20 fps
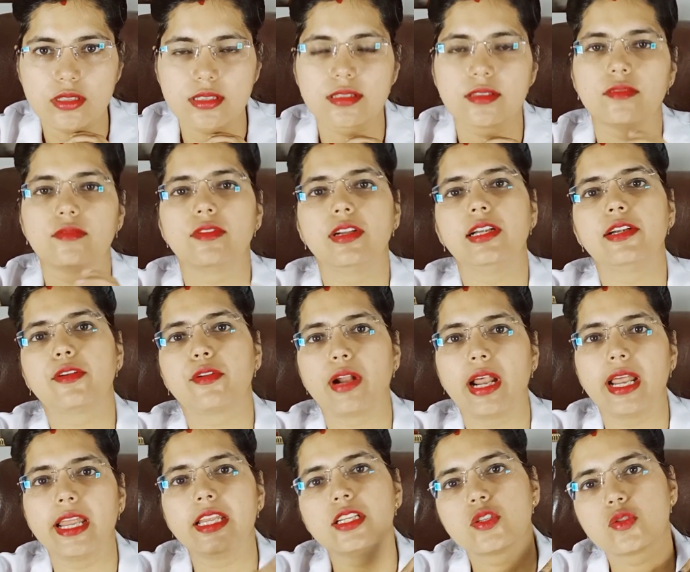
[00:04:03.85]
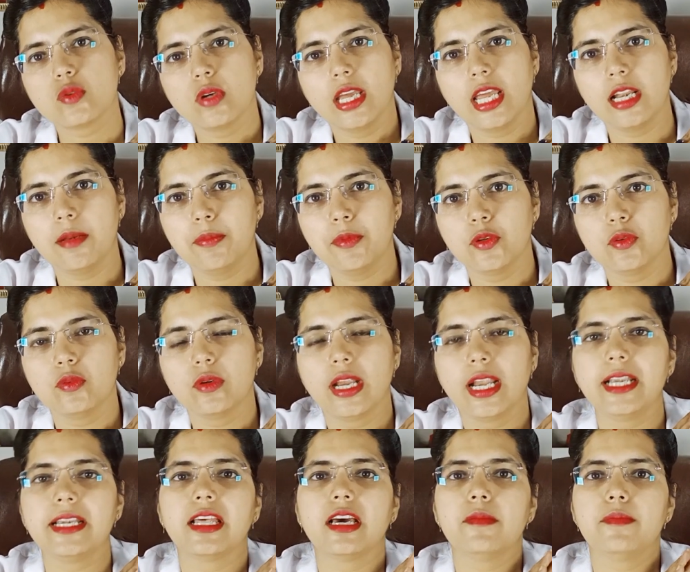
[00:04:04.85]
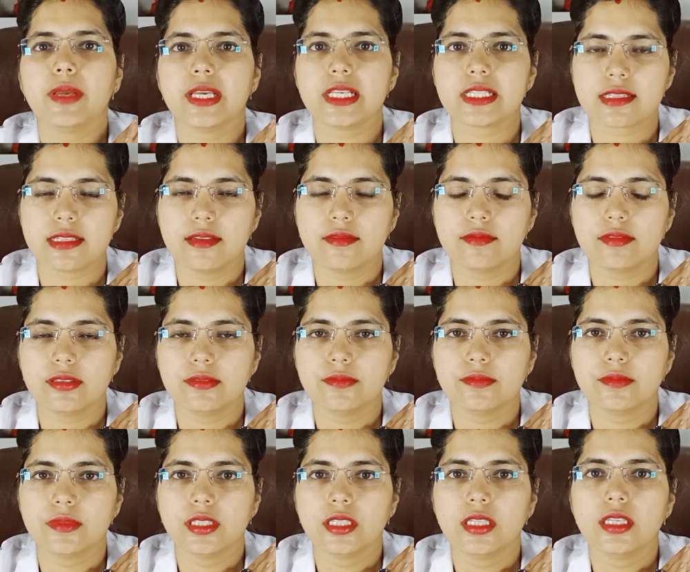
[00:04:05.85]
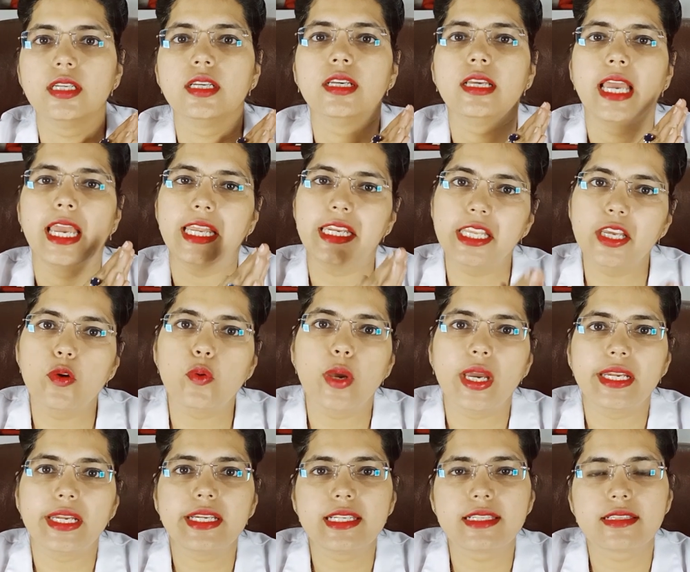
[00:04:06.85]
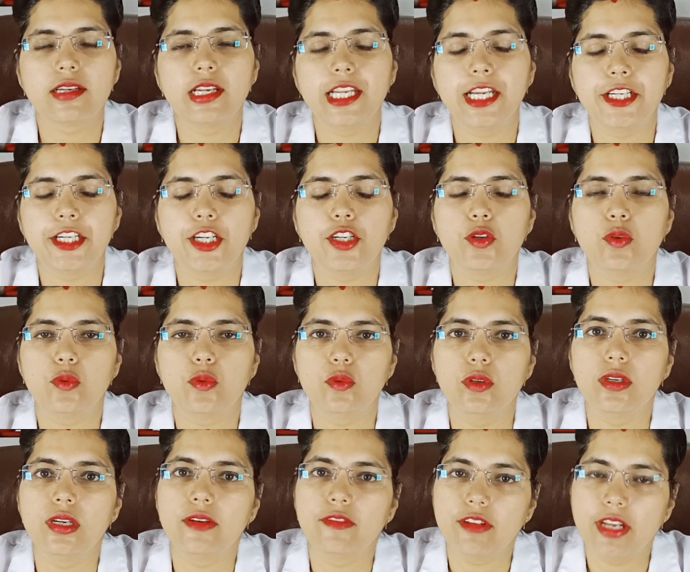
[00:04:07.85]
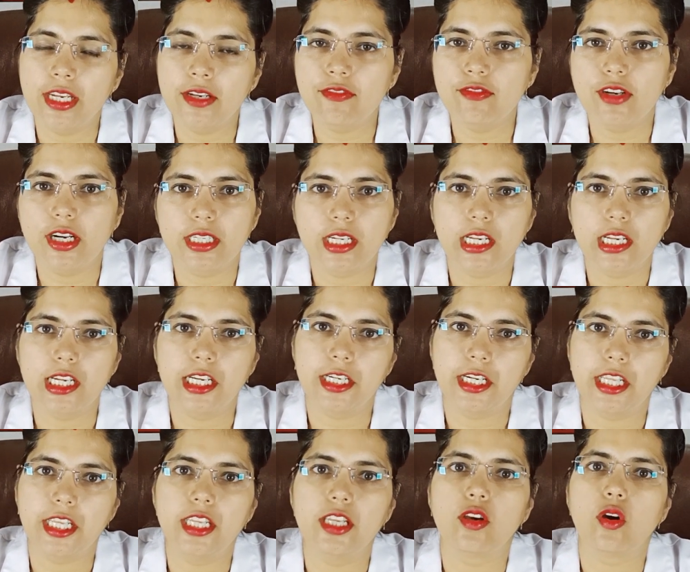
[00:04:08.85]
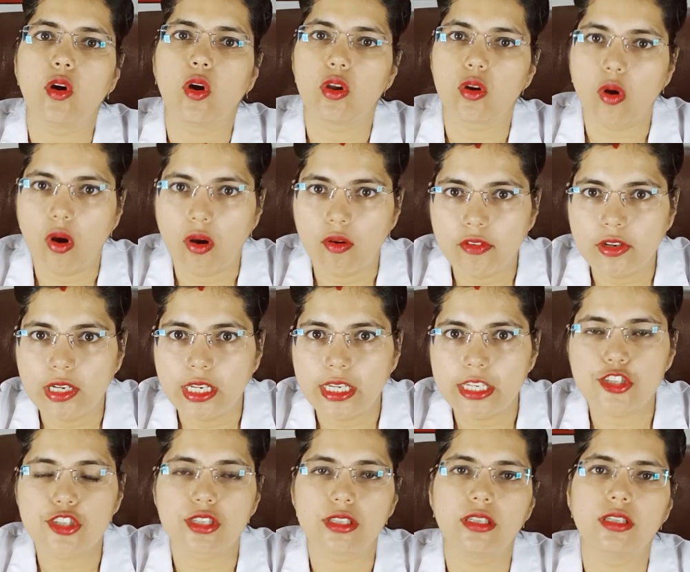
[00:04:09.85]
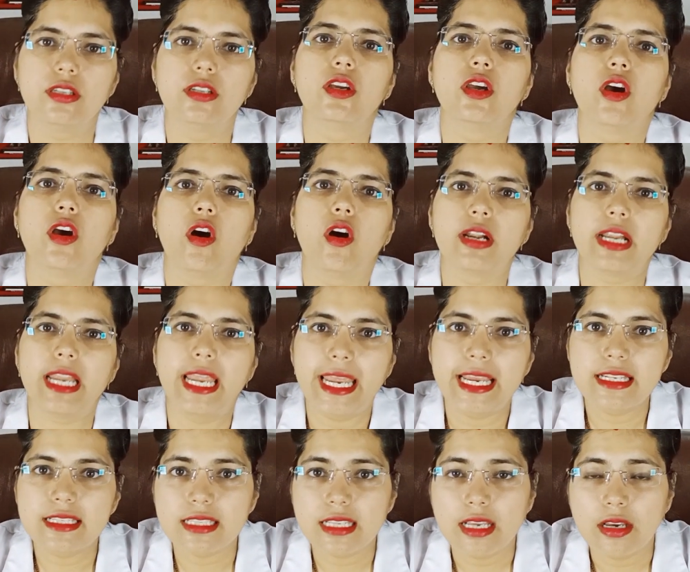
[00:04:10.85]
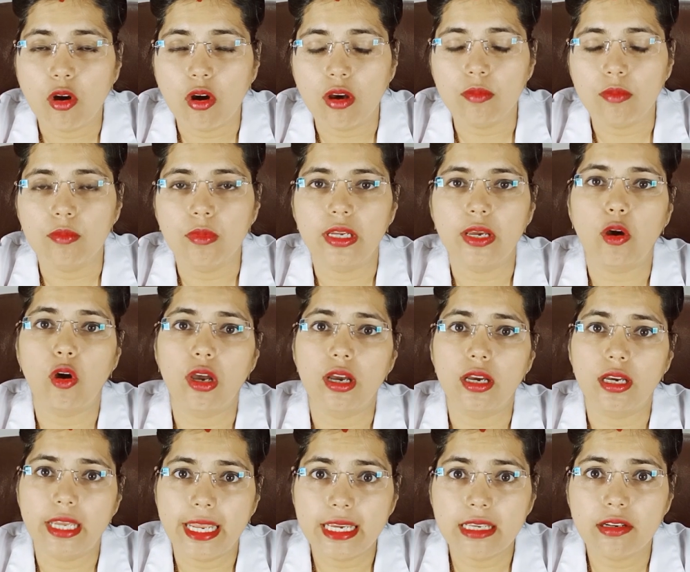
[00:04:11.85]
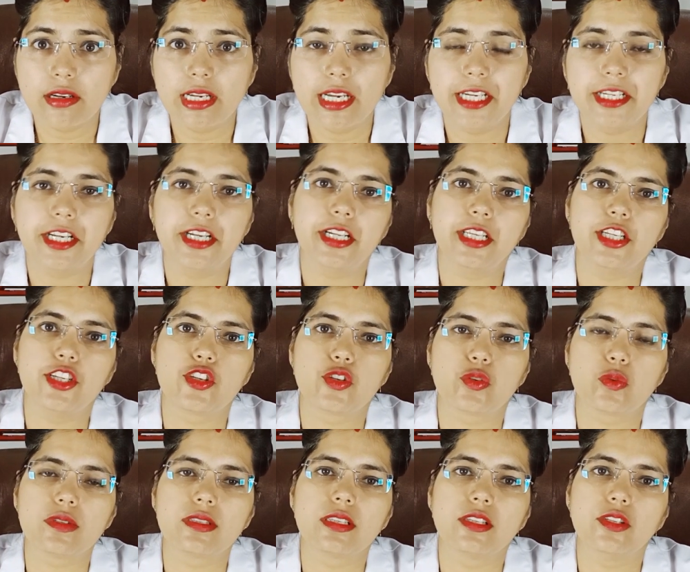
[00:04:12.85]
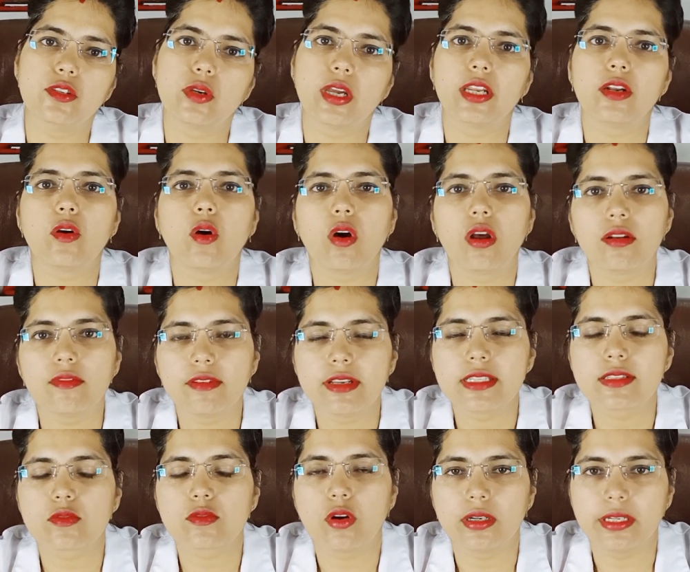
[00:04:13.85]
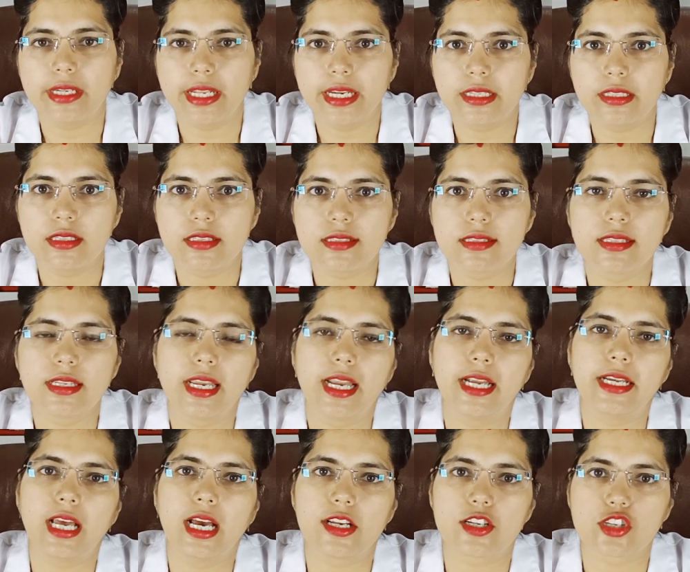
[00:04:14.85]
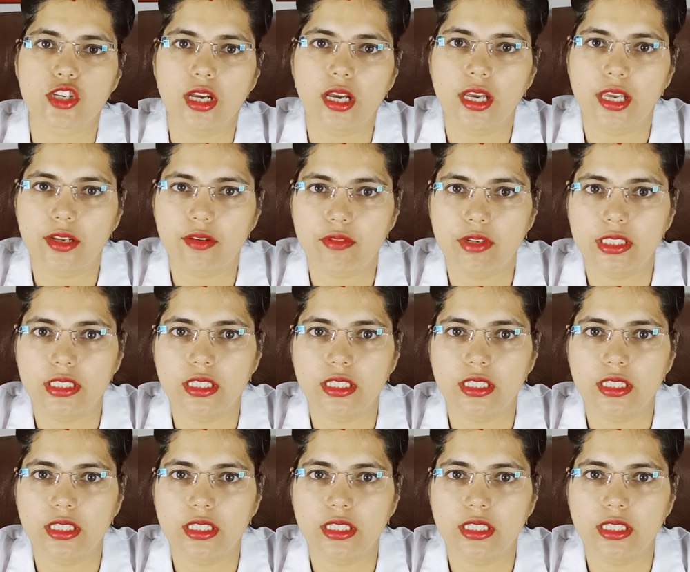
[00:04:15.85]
We'll try to help you at our best level. Any queries related to infertility or ovulation or egg-related issues, you can always contact us at Asha Ayurveda.